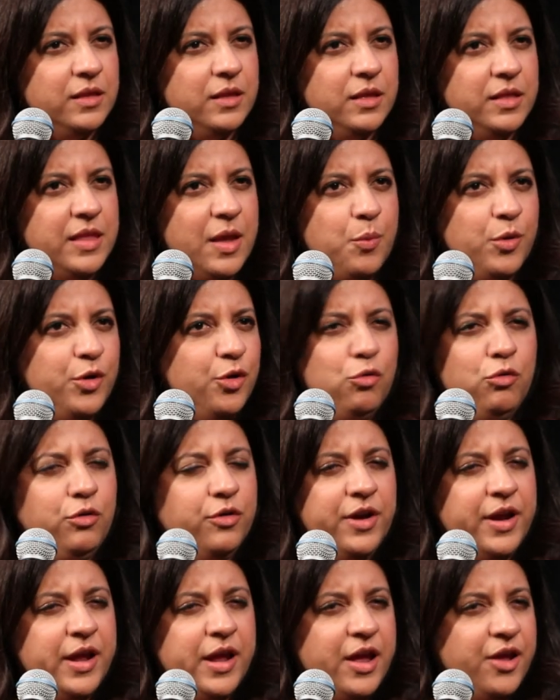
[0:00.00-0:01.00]
there were no
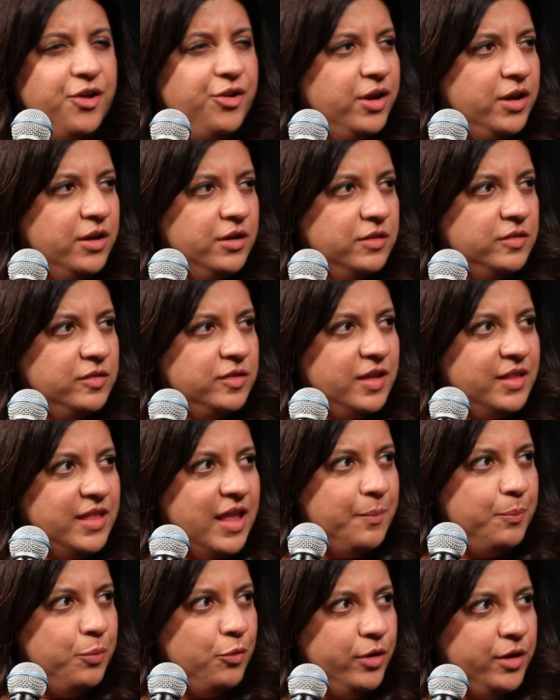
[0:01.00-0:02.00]
gray areas at
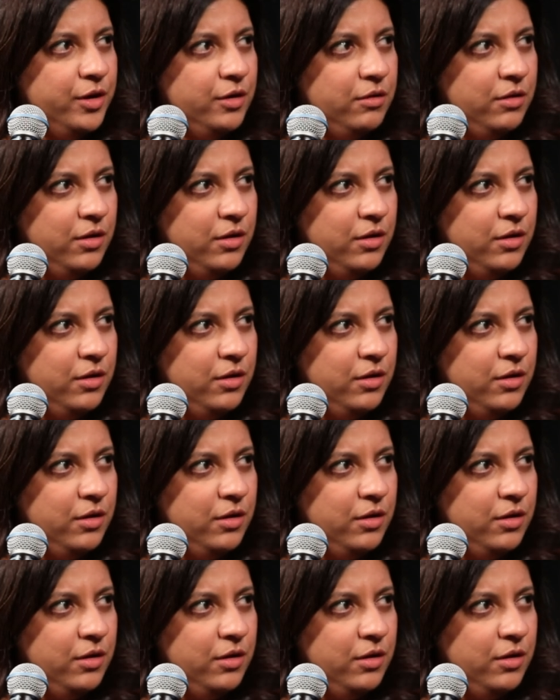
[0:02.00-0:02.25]
that point.